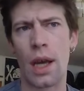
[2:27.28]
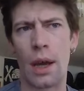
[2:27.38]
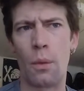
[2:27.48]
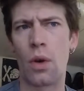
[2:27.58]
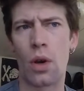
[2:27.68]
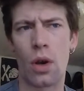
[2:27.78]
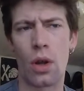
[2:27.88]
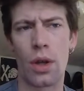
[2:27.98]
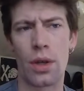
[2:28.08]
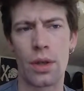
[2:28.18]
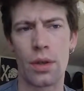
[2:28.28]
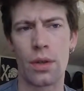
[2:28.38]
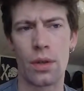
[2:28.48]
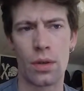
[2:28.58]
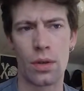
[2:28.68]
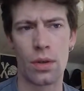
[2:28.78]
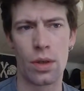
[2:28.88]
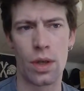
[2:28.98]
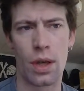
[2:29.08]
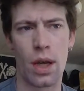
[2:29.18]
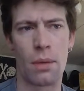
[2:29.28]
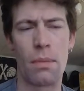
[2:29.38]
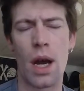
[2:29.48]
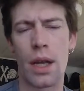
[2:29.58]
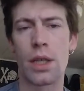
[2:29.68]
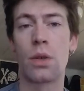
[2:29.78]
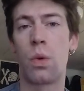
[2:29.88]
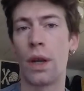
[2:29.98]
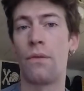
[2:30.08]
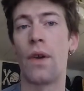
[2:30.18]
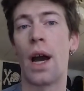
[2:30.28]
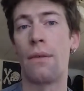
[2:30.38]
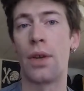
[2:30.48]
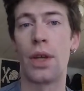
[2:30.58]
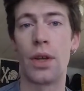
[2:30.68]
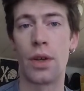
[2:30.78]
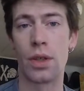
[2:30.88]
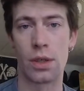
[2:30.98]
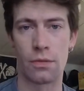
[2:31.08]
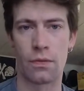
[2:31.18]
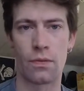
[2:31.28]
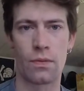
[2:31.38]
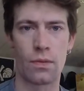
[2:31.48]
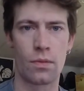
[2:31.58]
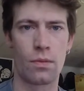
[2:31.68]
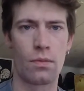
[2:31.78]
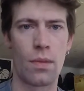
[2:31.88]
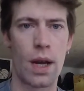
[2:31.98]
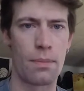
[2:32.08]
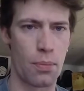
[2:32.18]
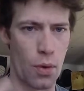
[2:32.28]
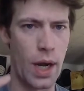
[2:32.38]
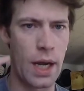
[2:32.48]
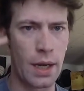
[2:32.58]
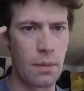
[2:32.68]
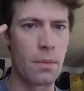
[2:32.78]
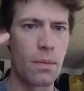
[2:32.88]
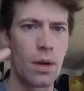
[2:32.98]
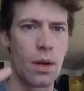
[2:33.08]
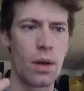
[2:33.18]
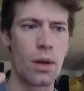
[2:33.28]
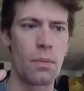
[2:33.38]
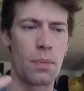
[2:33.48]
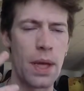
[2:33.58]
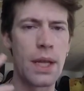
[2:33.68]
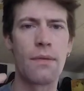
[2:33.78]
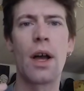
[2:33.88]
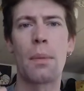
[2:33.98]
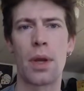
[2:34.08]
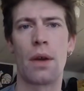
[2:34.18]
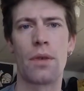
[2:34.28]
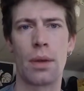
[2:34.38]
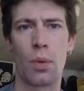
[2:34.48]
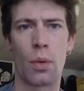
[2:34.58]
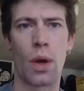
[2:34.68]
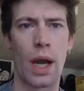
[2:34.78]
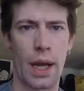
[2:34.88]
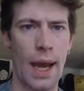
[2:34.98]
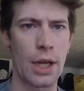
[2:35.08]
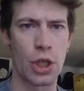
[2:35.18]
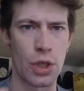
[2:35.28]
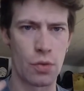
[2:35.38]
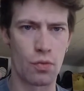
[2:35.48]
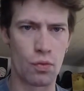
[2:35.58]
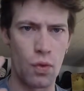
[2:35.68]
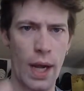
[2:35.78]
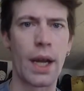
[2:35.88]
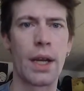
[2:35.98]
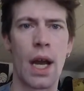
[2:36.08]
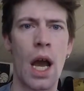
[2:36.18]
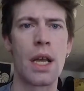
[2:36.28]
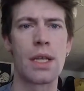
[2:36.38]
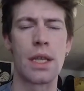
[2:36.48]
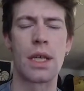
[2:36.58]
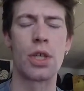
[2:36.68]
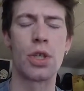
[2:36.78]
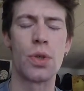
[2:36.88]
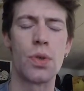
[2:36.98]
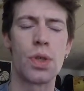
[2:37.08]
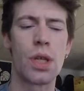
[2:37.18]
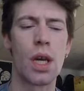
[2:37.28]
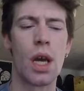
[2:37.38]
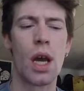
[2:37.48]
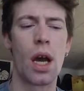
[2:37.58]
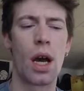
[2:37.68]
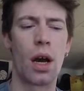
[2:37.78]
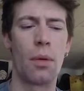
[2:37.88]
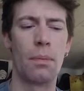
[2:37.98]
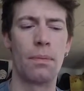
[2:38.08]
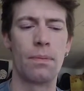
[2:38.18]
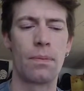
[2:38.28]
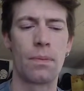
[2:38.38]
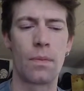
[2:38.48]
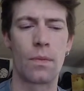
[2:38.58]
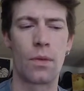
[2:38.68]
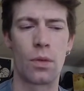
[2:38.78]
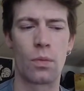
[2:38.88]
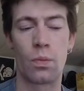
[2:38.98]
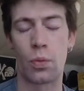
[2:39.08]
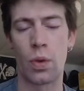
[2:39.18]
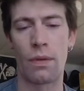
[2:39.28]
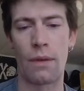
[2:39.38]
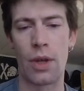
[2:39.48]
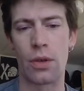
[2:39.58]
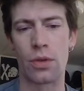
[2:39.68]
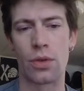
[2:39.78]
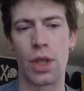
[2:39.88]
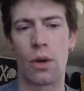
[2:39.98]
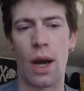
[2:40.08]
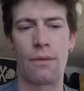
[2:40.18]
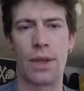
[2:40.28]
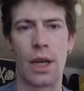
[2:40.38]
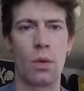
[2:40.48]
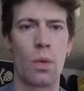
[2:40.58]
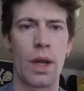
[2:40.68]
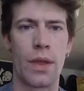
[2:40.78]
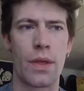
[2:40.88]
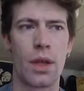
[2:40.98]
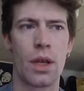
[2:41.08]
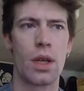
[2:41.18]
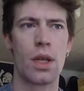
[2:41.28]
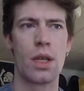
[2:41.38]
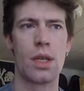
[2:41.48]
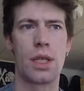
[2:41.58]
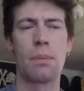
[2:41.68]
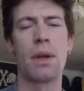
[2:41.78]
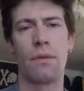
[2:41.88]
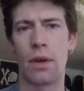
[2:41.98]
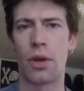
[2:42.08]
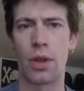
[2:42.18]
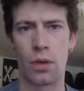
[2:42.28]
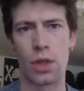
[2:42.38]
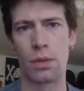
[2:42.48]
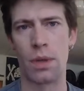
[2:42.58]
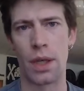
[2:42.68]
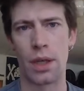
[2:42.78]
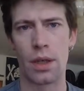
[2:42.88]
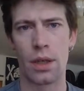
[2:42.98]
and we'll call it a, a modest 25 years of my brain being developed enough to the point where I actually recognize the issues. Um, for 25 years or so, I've dealt with somebody very close to me